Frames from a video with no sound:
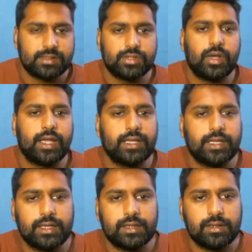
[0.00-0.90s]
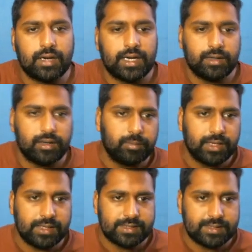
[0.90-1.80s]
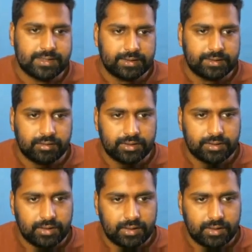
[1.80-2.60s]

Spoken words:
So I can replace this theta with